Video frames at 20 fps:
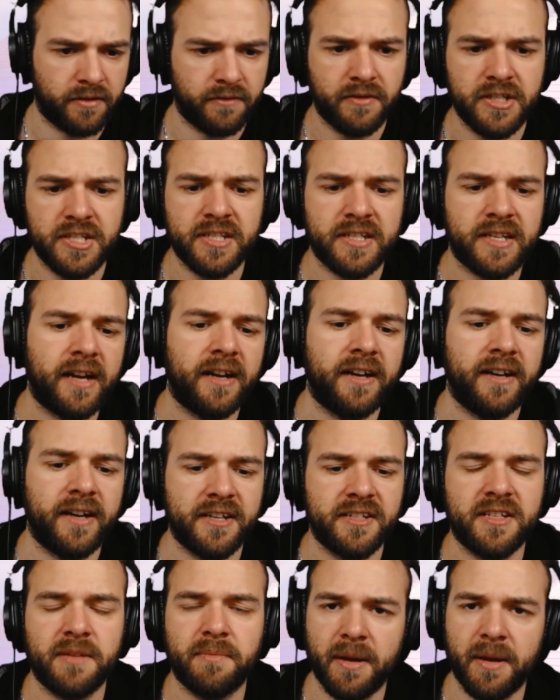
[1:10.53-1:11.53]
which is kind of
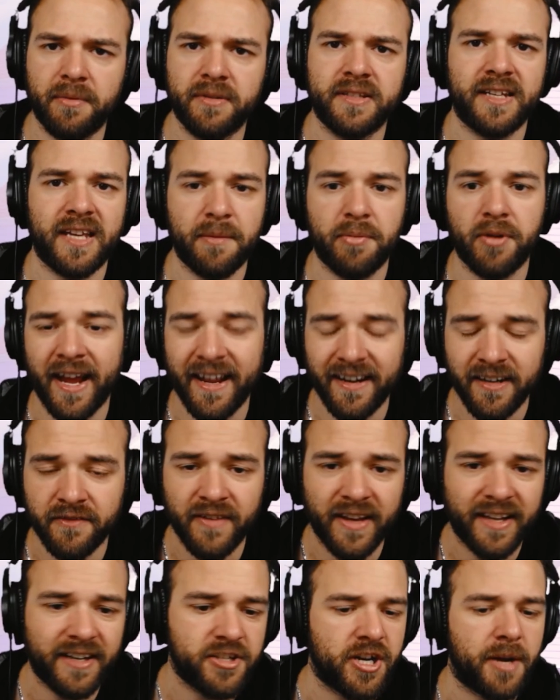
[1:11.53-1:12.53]
nice to be able to keep your hand
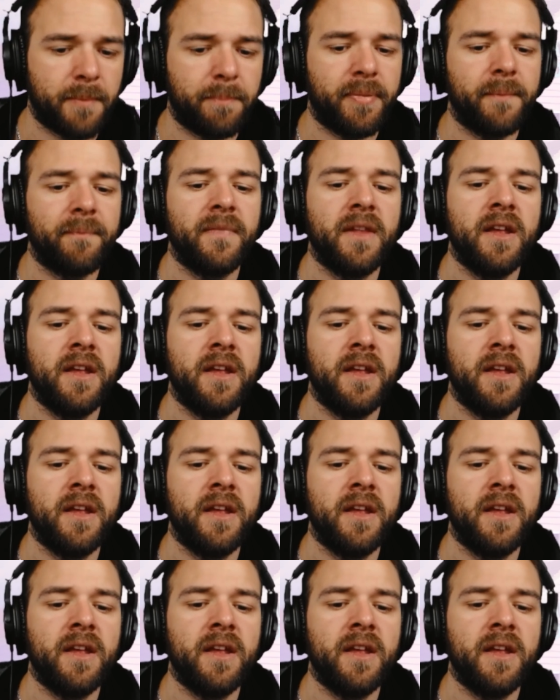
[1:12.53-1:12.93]
advantage up.